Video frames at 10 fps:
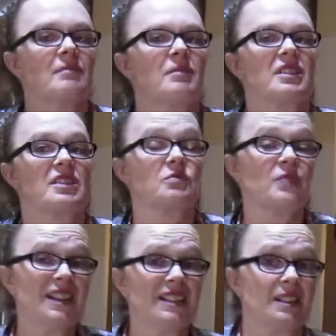but this is
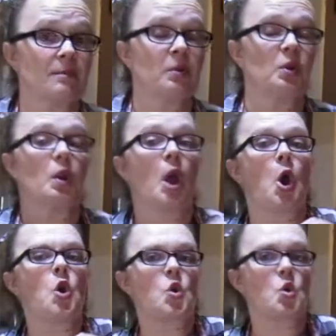really simple,
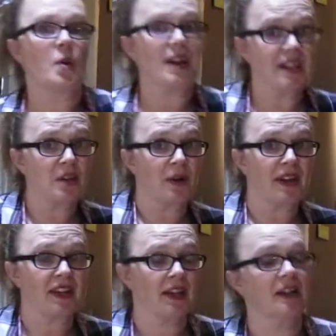really
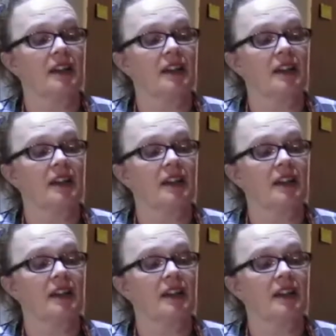quick.